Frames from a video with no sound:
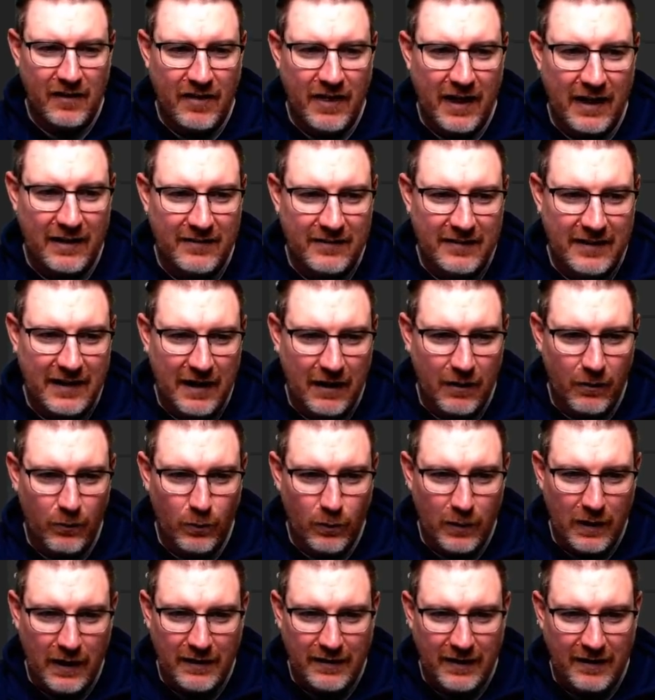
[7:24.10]
that's how
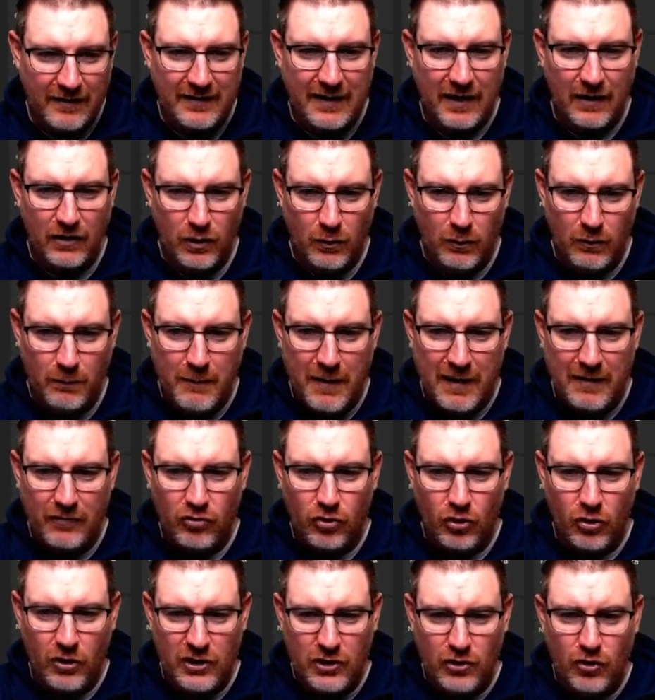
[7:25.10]
you would
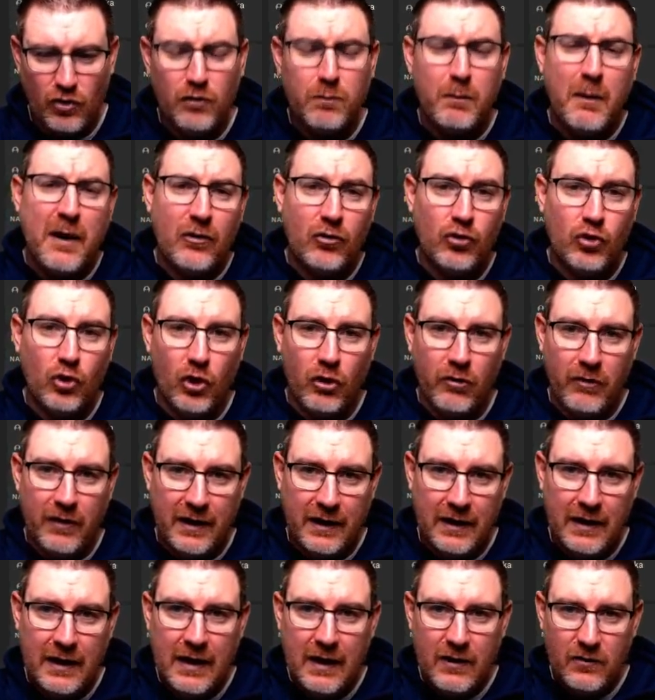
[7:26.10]
mentor and use
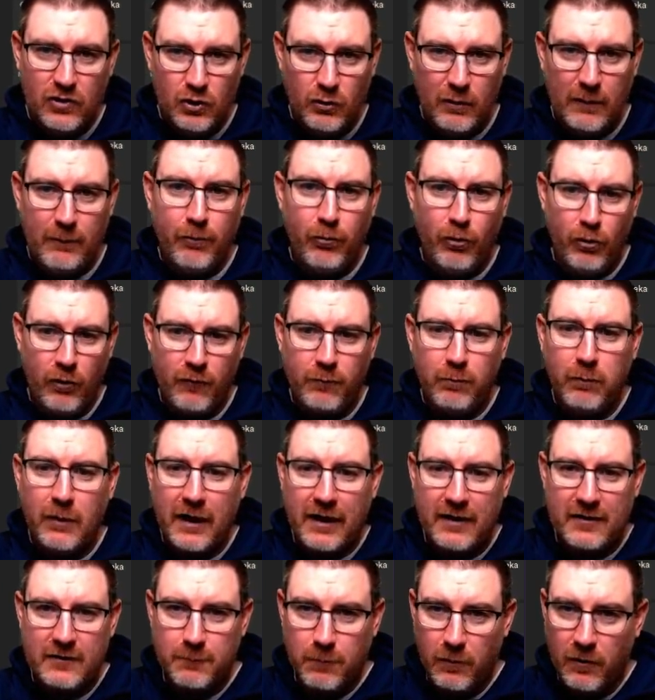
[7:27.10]
mentoring to improve
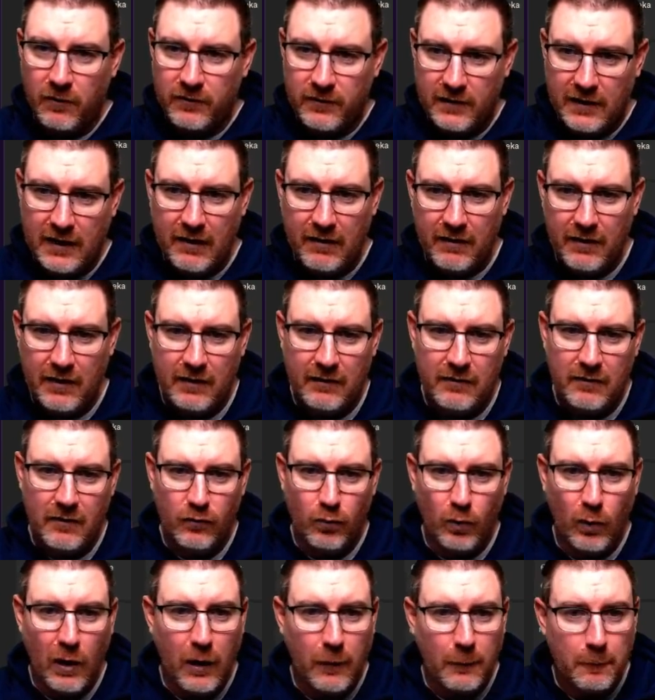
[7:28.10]
players' personalities
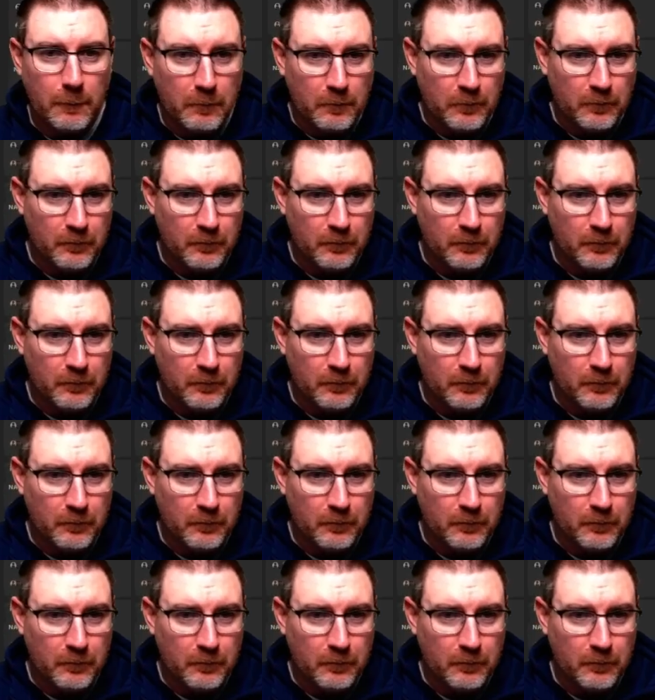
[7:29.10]
as well.